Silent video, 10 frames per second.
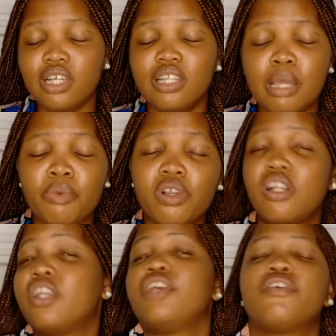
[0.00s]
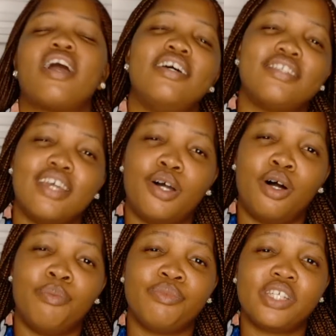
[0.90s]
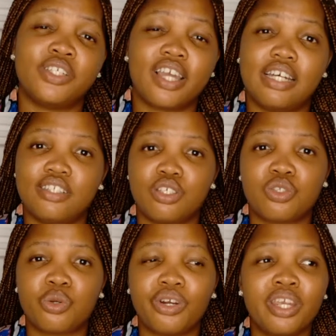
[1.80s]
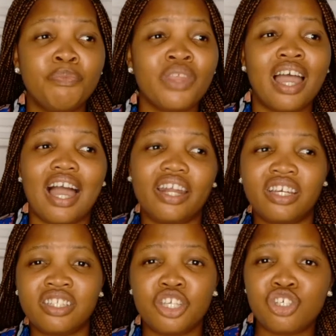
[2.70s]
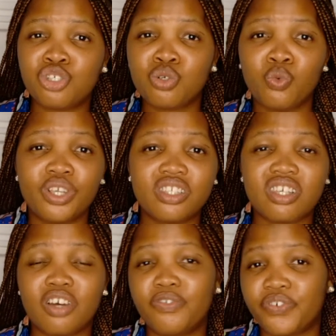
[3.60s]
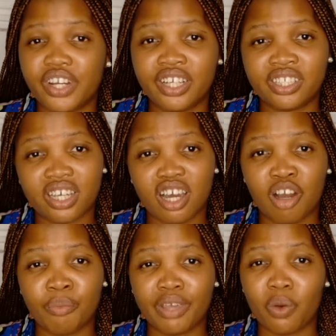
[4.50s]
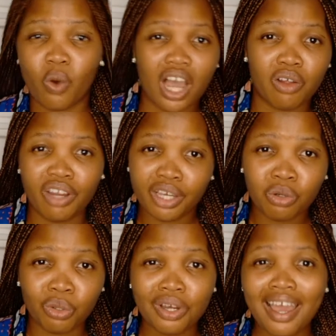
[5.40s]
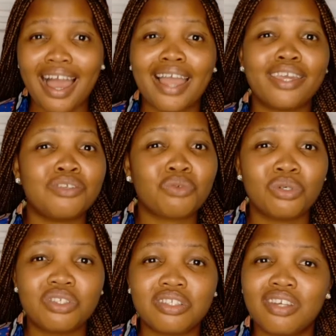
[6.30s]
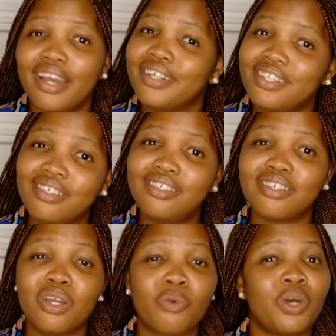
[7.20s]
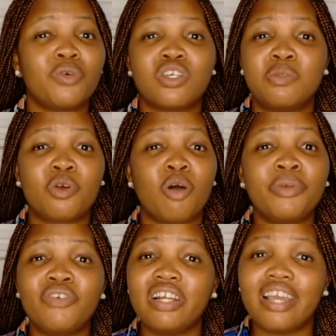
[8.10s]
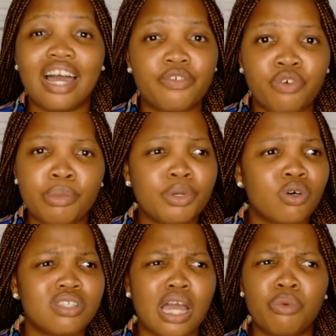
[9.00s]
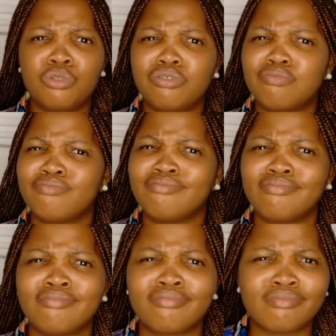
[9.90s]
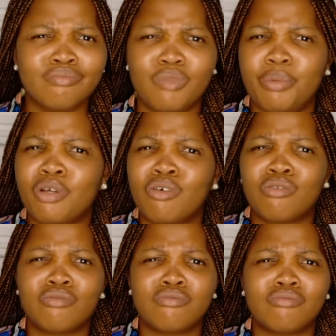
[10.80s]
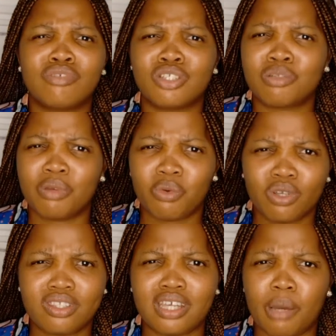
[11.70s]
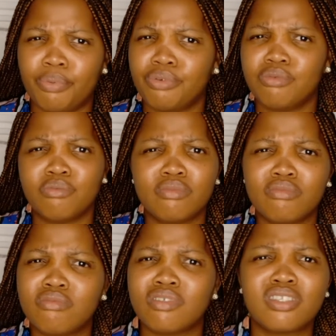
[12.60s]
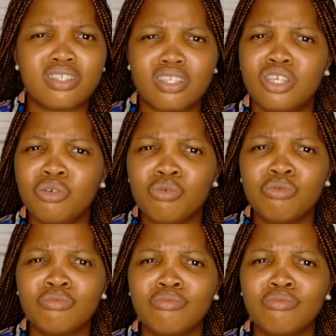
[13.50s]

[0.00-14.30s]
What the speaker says: Let me quickly give you guys, tell you guys a story. I had an issue with a friend a while ago, and guess what I did? When it was becoming really hard for me, because I would maybe go to my WhatsApp, see your